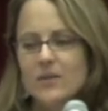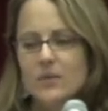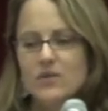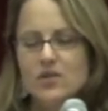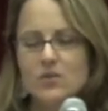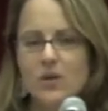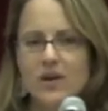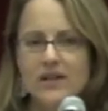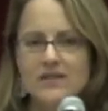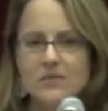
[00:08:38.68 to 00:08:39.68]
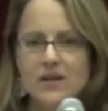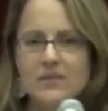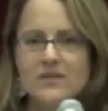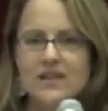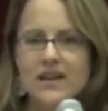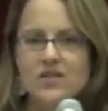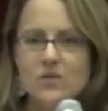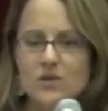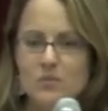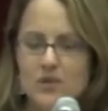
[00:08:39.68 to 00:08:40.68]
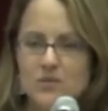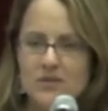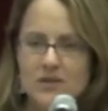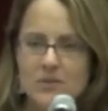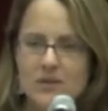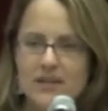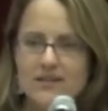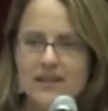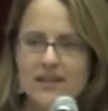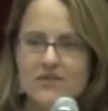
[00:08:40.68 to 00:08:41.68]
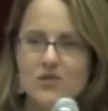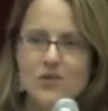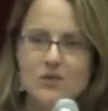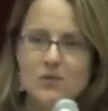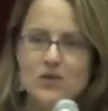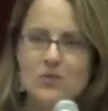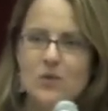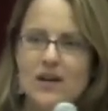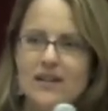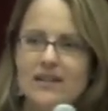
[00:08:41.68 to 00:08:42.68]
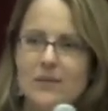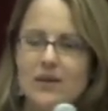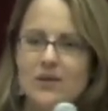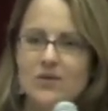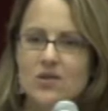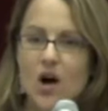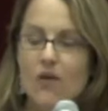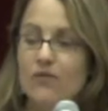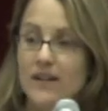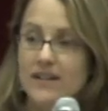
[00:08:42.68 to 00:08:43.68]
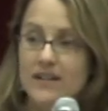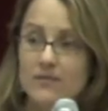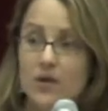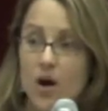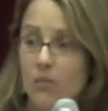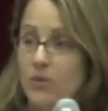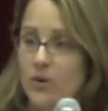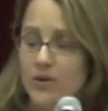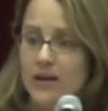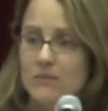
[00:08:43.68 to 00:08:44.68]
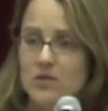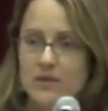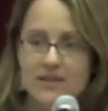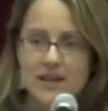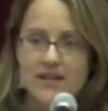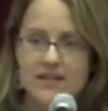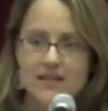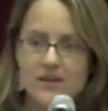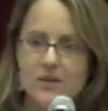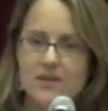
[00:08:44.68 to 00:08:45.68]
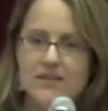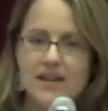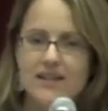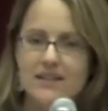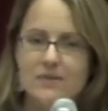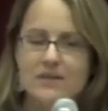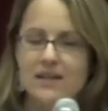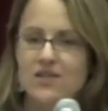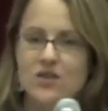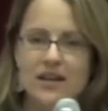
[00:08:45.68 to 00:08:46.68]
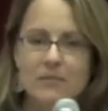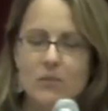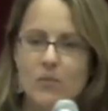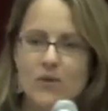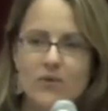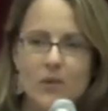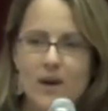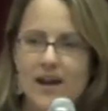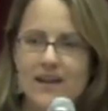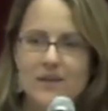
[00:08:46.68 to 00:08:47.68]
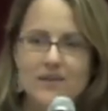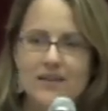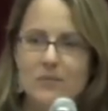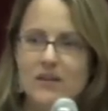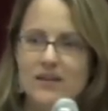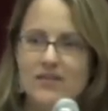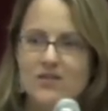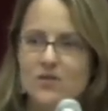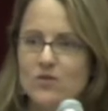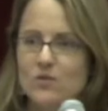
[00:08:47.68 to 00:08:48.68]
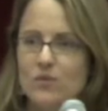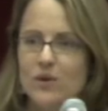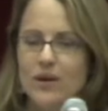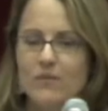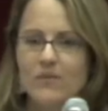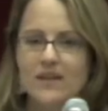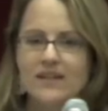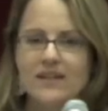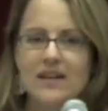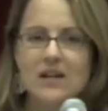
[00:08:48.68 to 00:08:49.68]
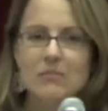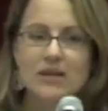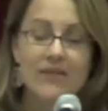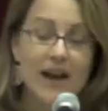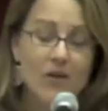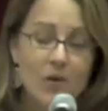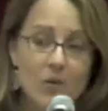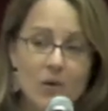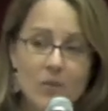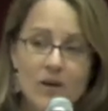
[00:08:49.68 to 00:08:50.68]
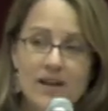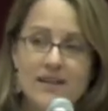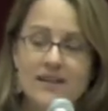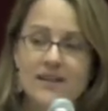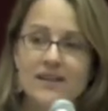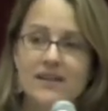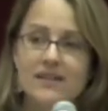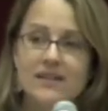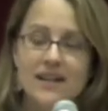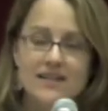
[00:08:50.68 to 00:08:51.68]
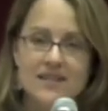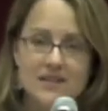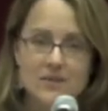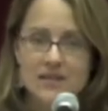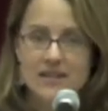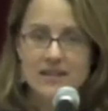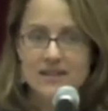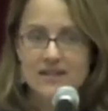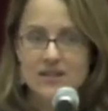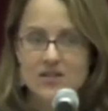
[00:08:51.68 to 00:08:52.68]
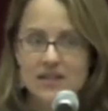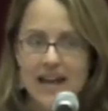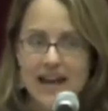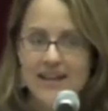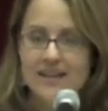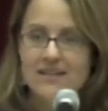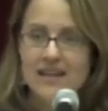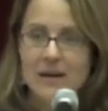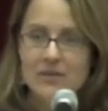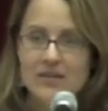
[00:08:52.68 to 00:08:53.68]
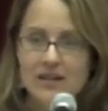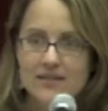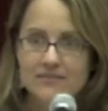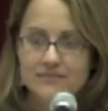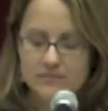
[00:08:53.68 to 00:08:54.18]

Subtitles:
There were 2 worries. One was that George Bush was going to win, and if George Bush won, they would lose all funding for all programs. USAID was going to dry up and wither away. There would never be another social program funded. But if Al Gore won, the United States was going to essentially annex the Amazon.